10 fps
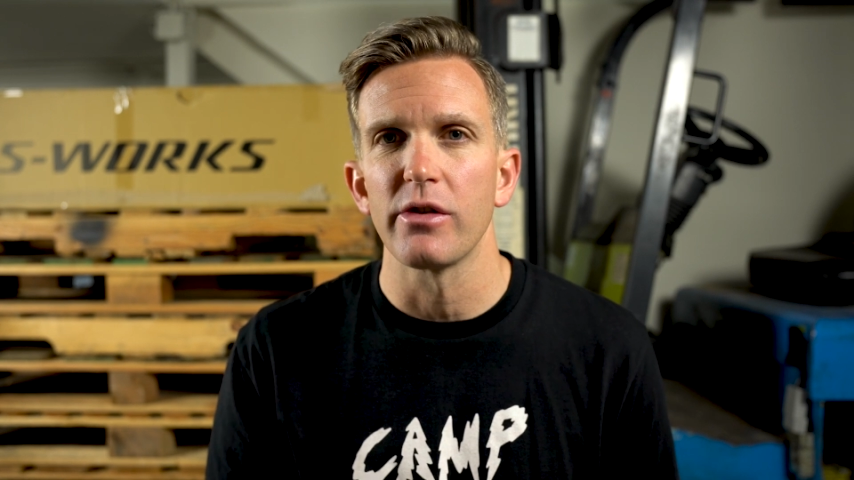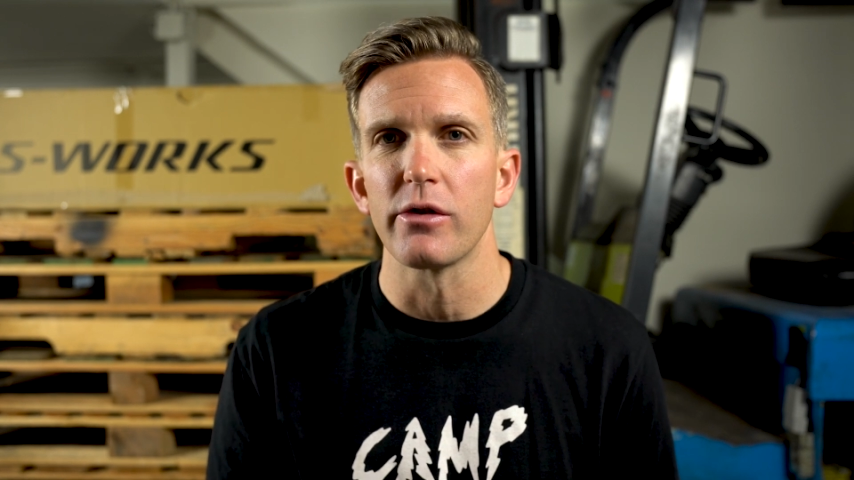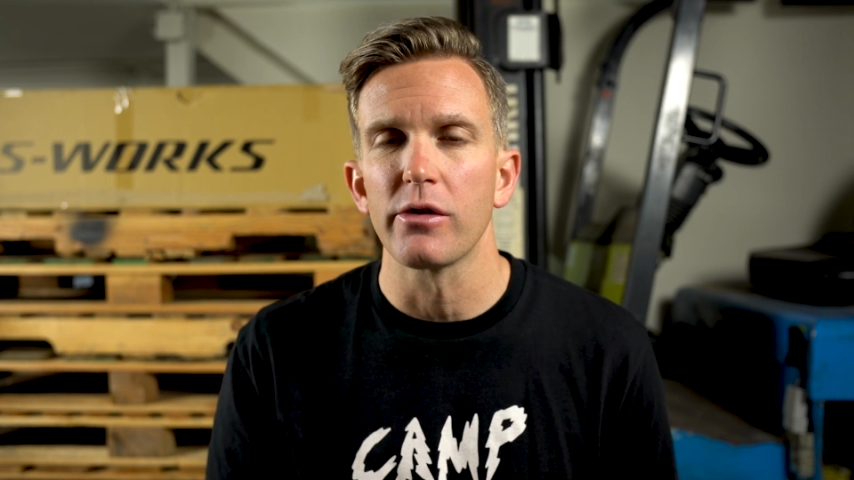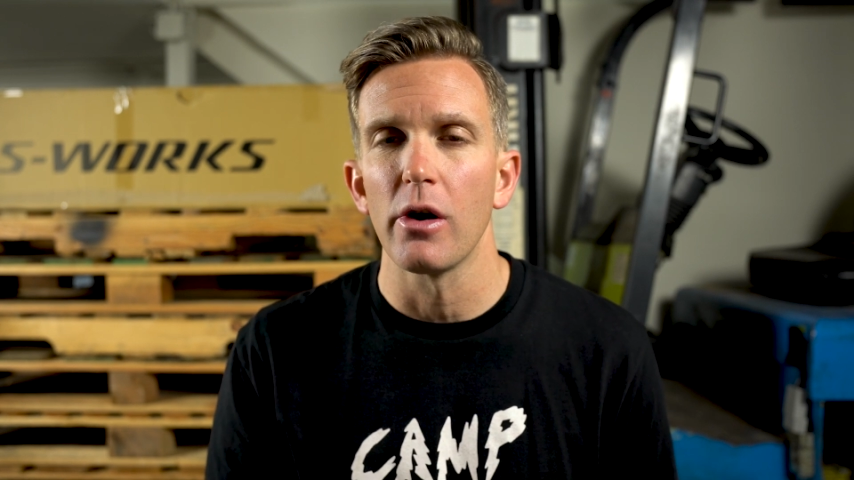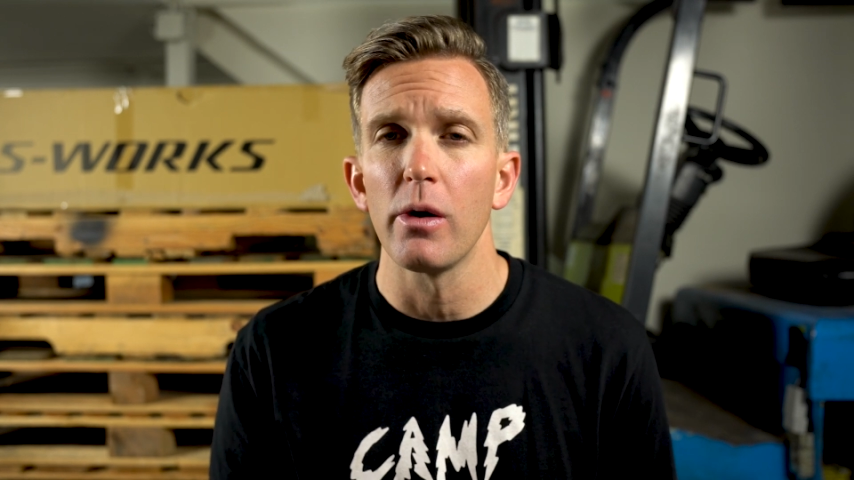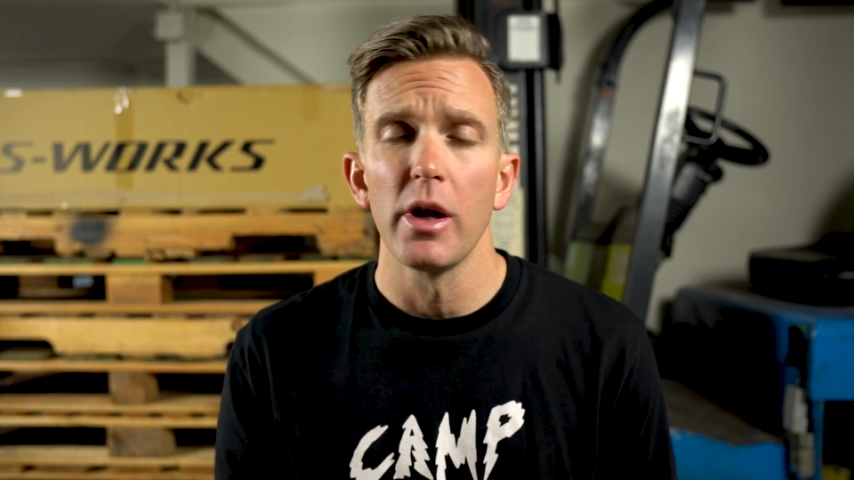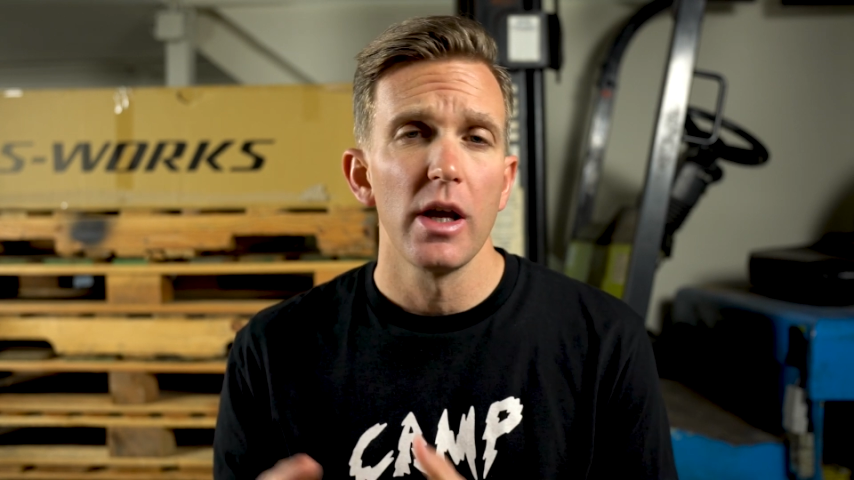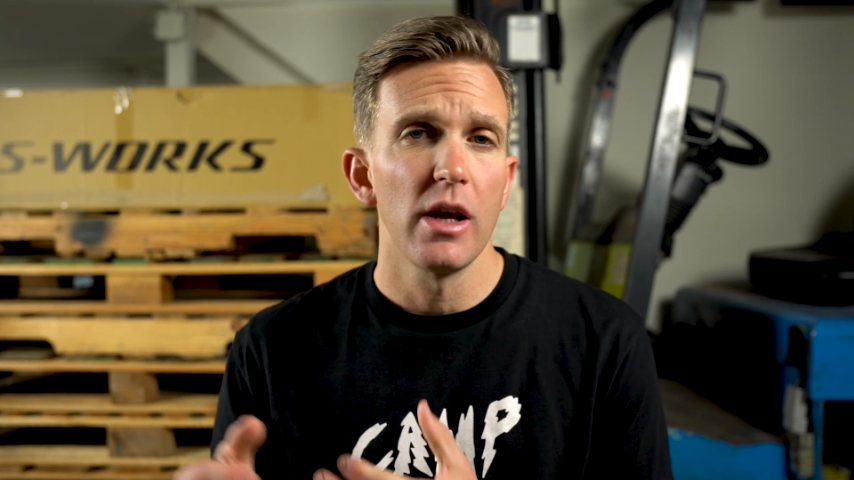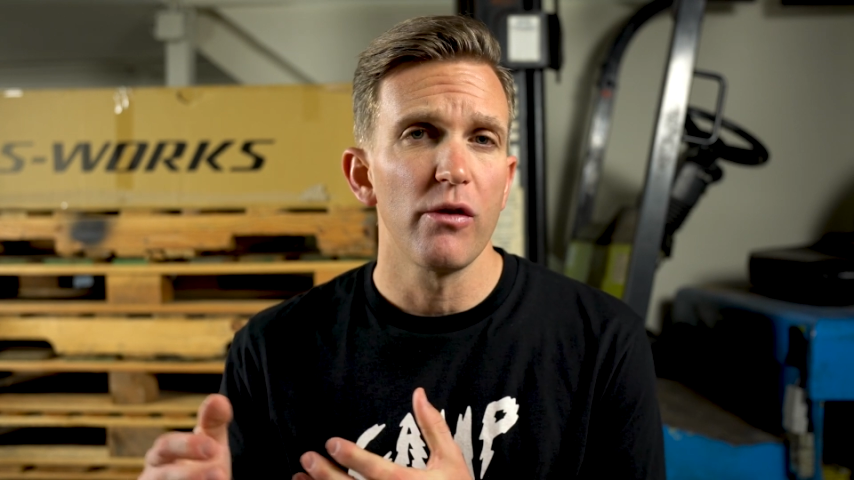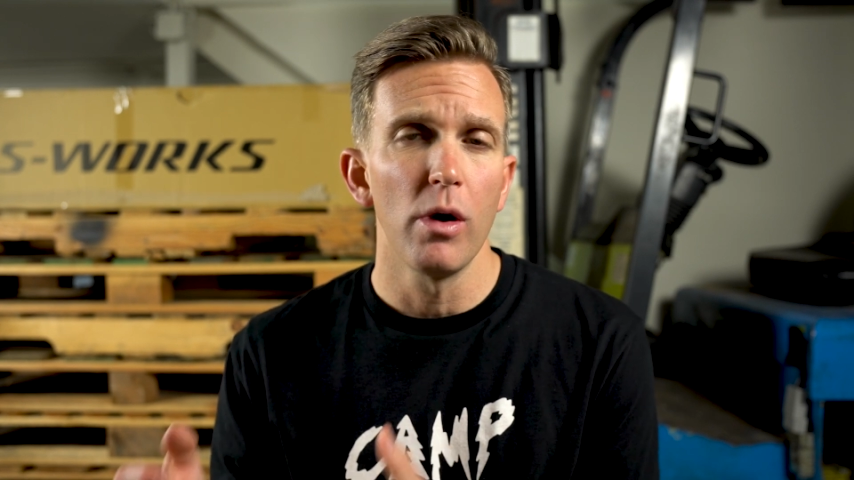And so
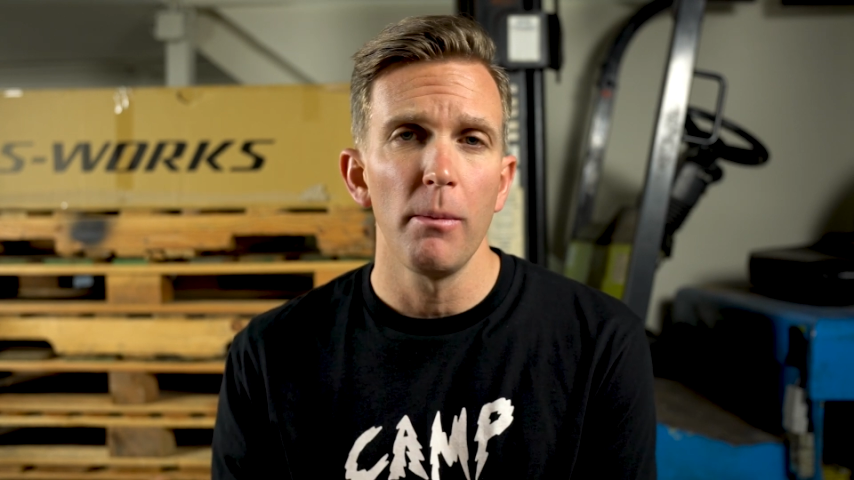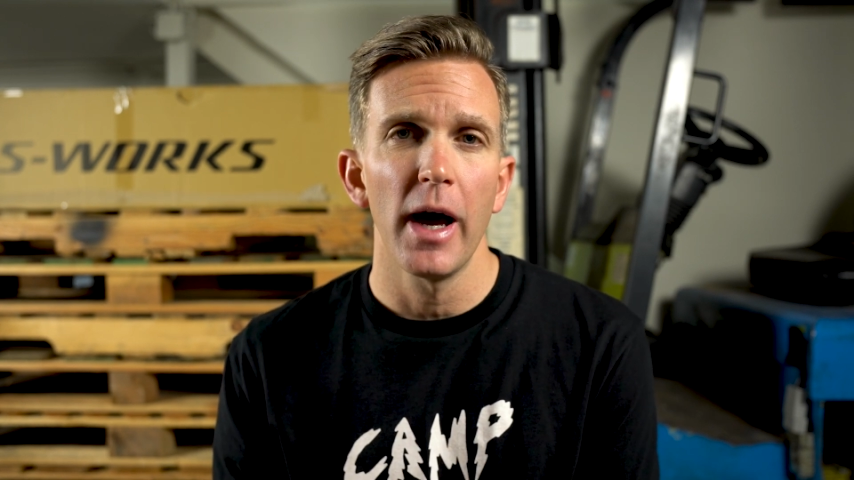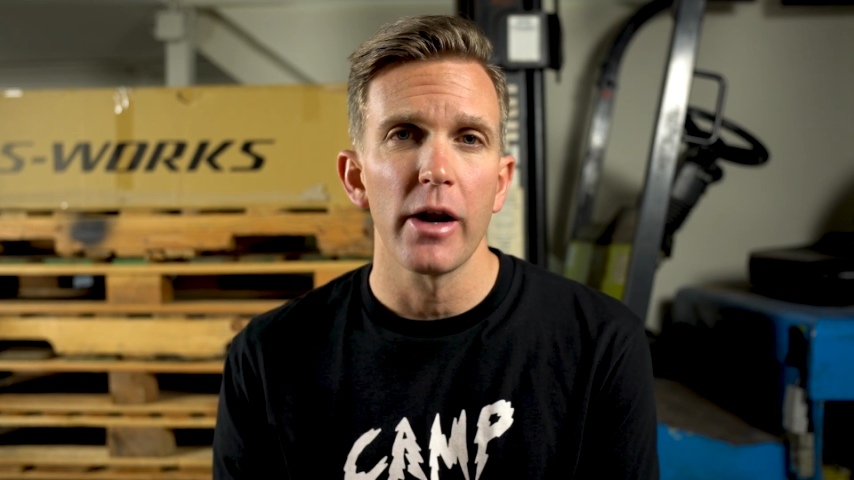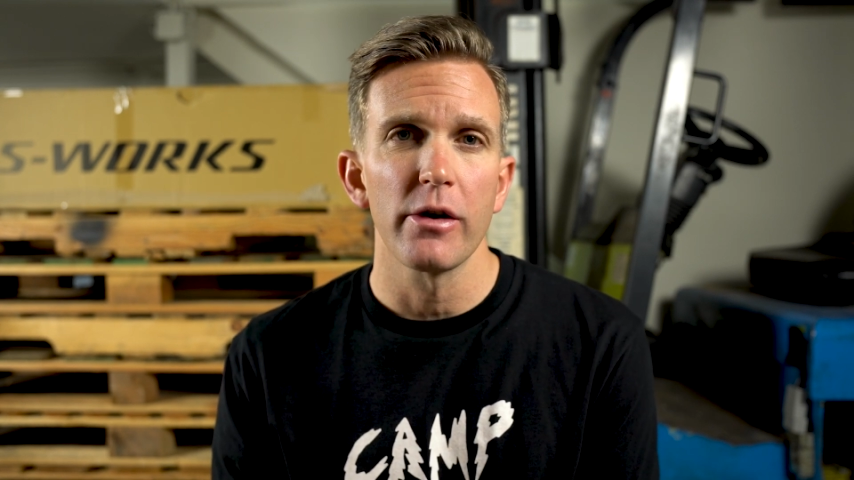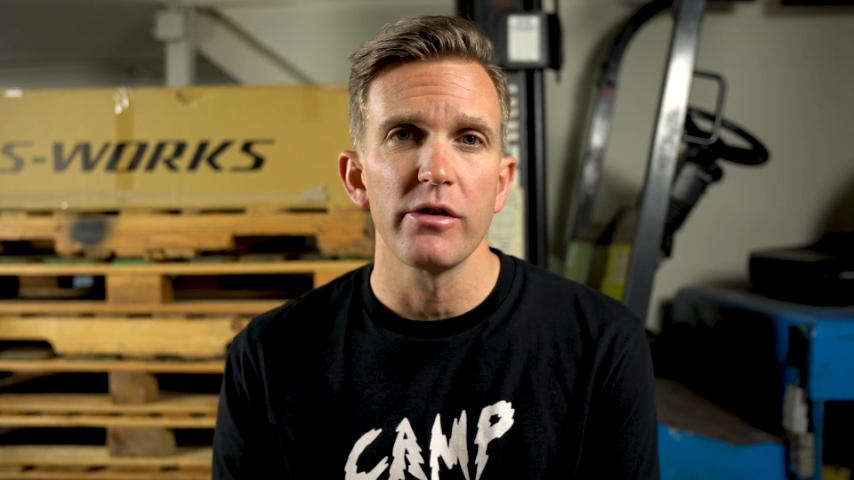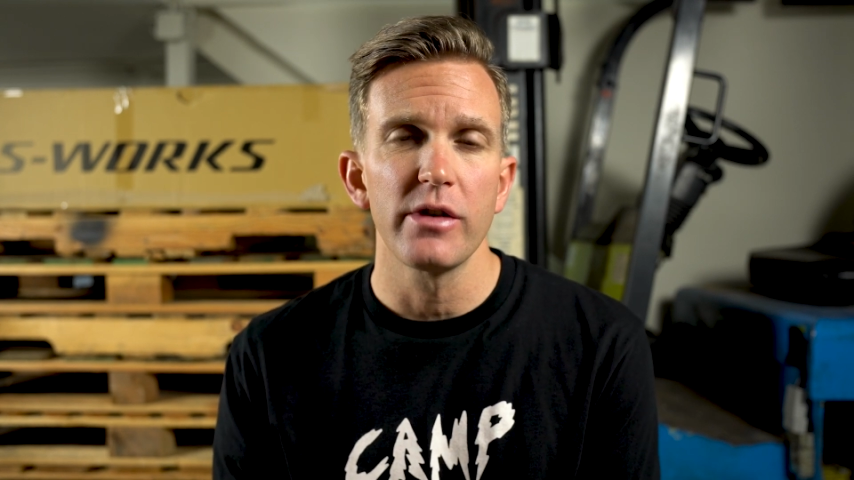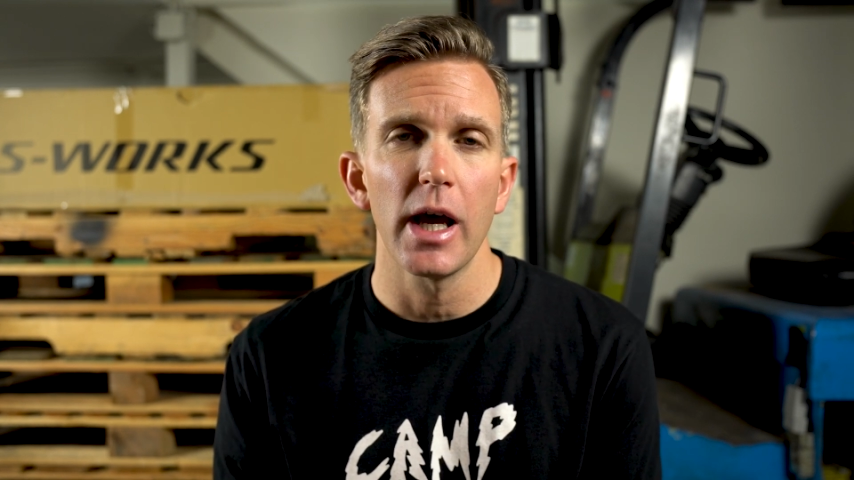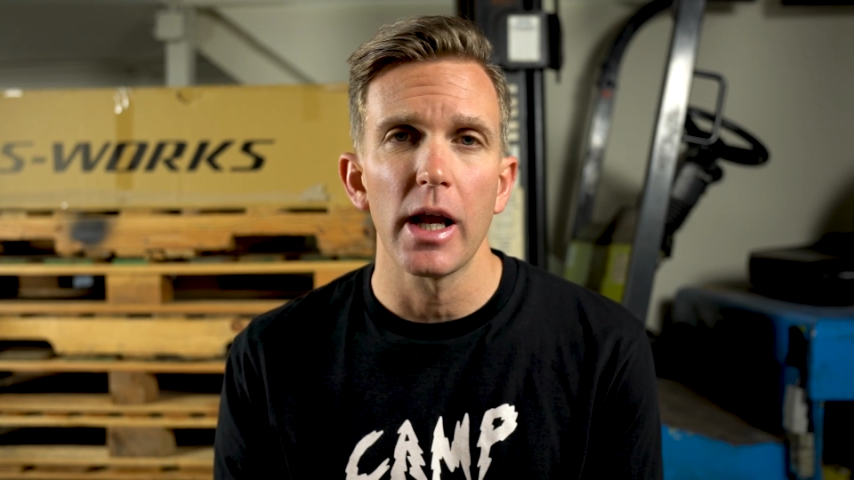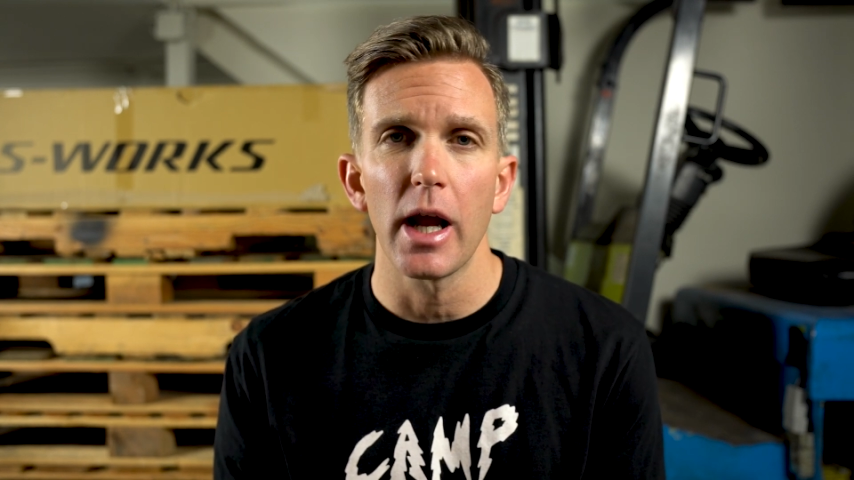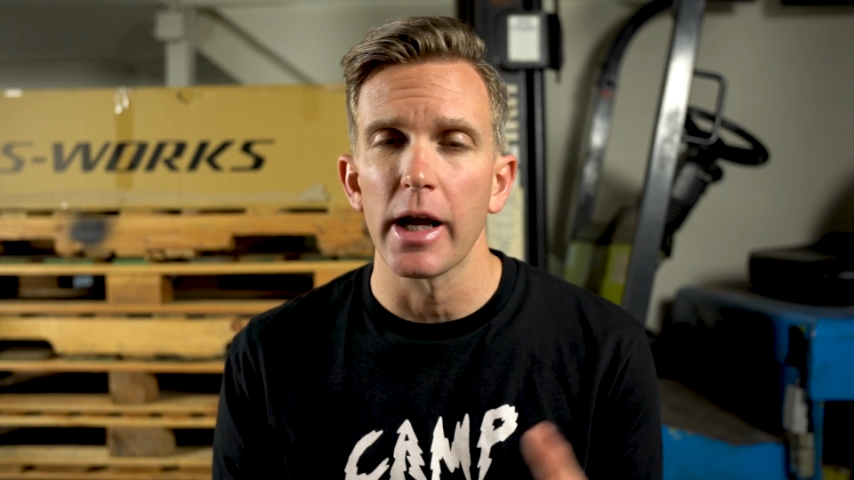if one battery is
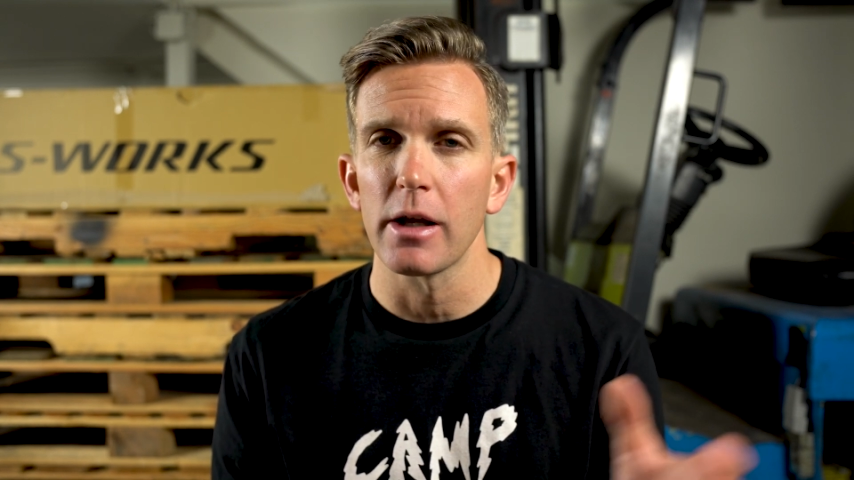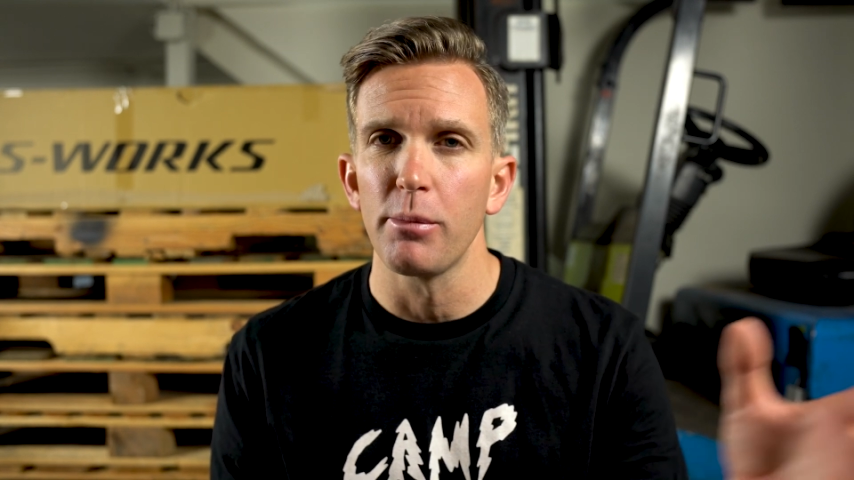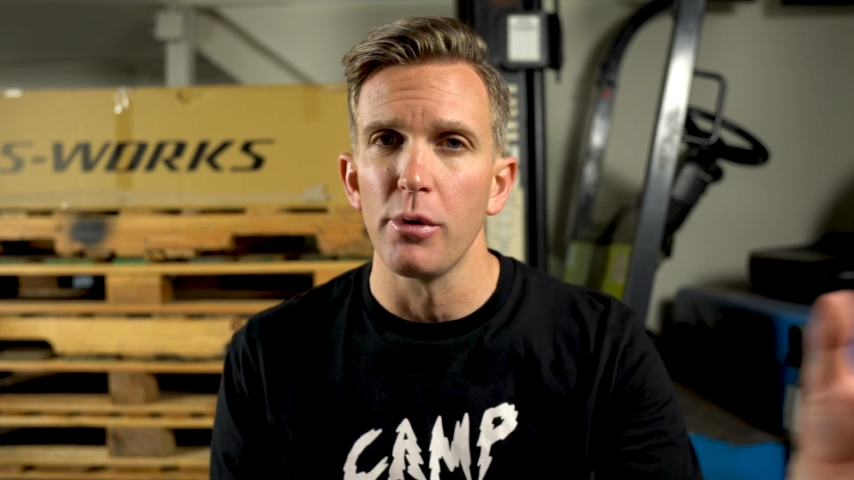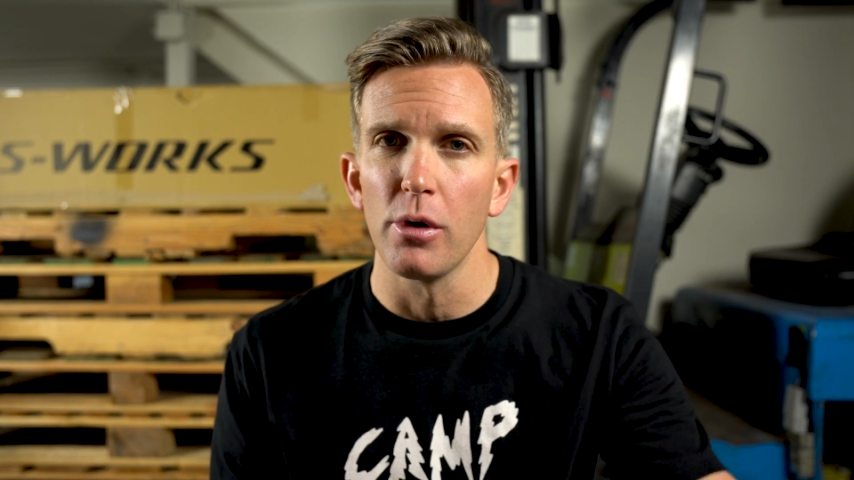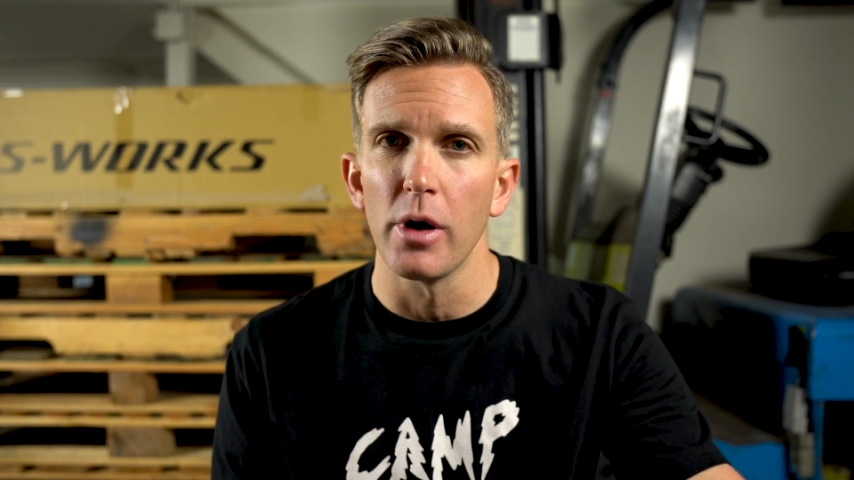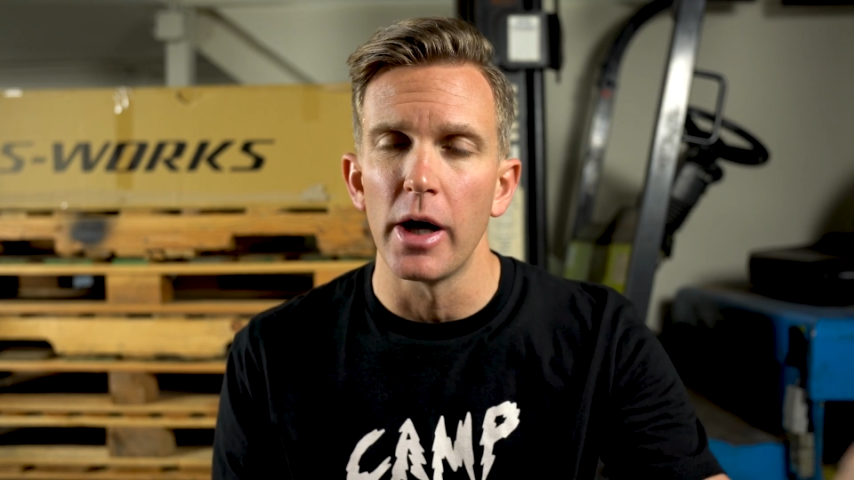dead, I can pull